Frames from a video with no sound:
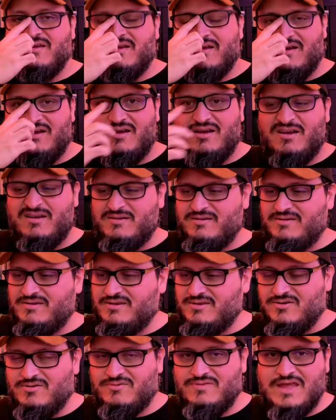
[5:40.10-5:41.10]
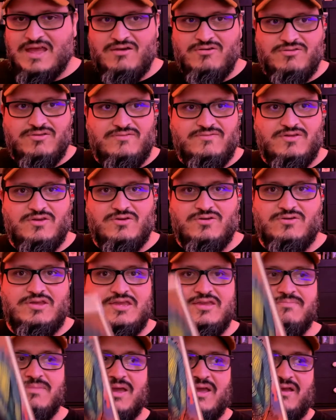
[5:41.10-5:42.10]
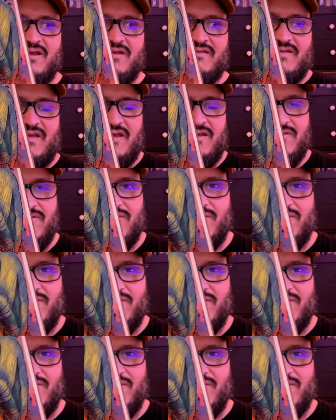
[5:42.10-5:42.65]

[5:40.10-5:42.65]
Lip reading: that if you go to eBay, it's like